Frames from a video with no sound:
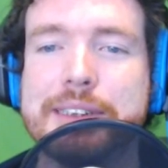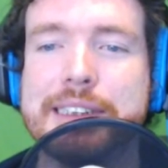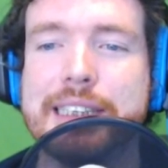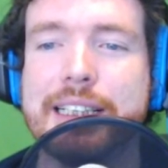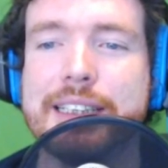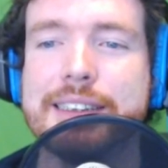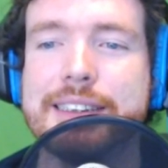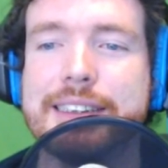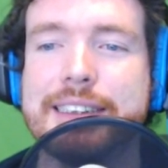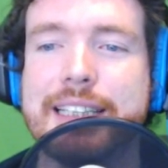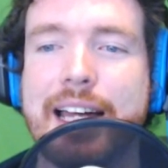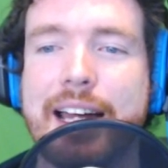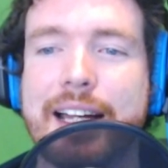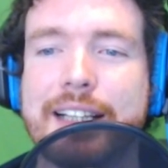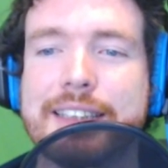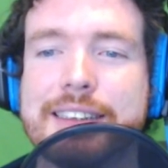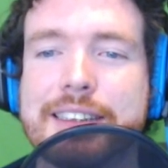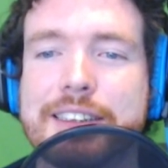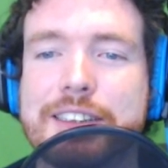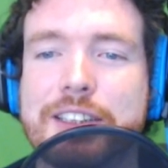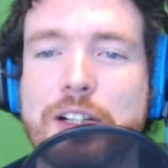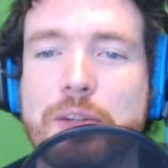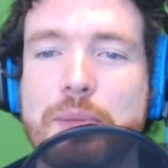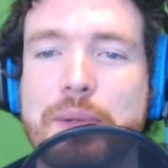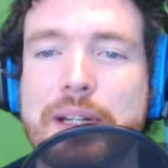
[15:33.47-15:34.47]
Sheep says
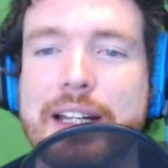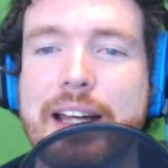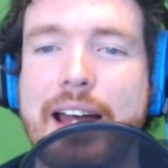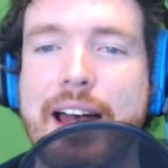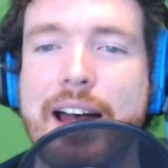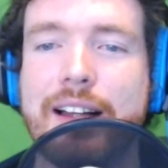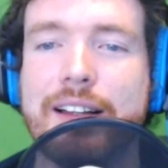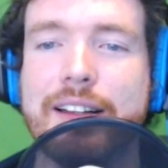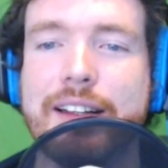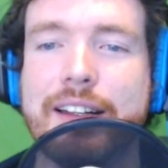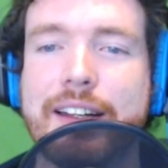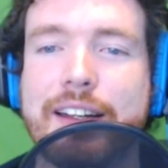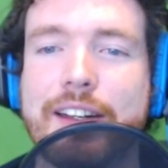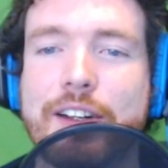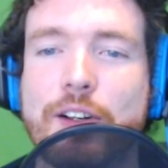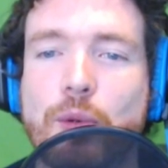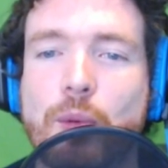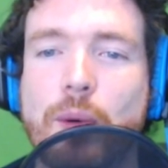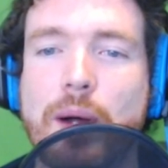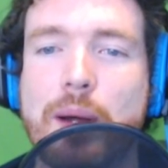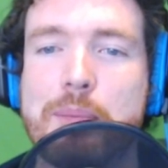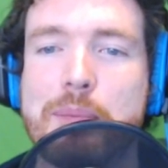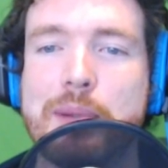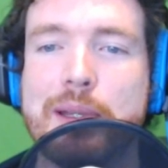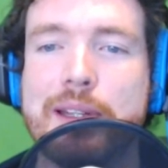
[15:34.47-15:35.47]
taxidermied
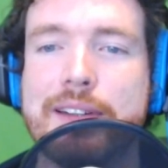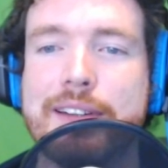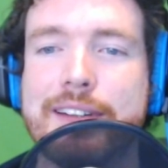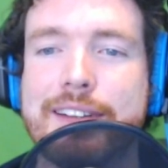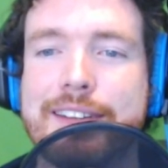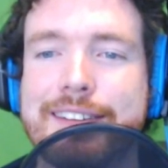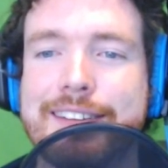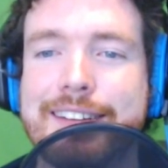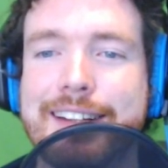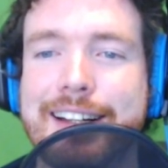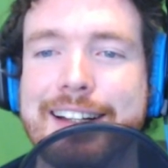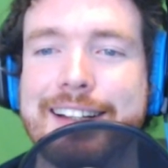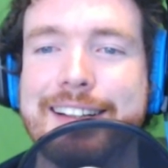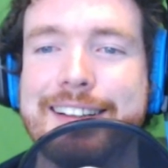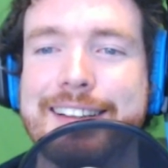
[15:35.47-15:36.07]
alligator weapon.